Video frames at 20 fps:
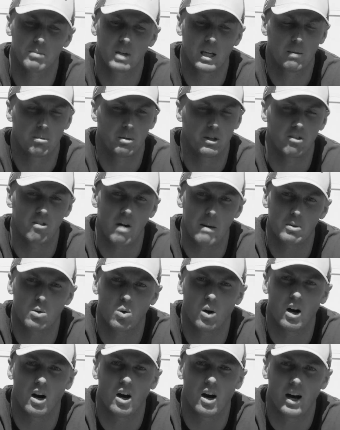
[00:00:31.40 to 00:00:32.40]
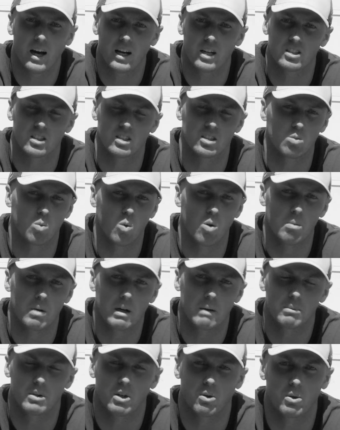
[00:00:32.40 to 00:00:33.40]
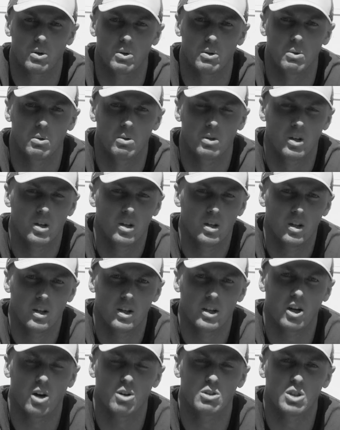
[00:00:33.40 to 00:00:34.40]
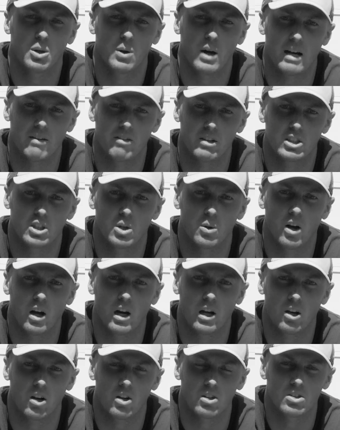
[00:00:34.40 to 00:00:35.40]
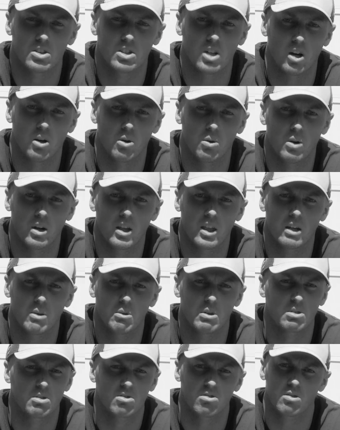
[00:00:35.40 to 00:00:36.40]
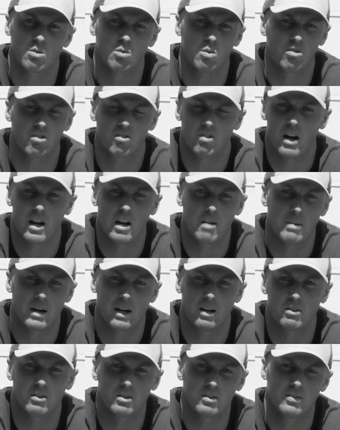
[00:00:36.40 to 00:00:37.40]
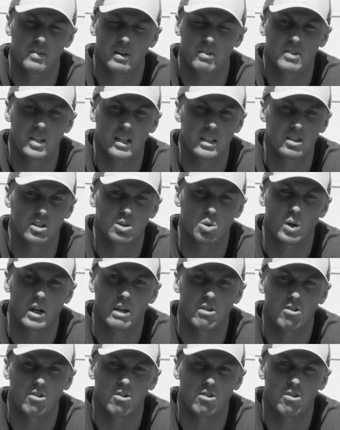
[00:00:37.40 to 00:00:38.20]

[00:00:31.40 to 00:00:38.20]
keeping the reps quite high because it's a warm-up, don't want to go too heavy too early on, so I think we ran about 15 to 20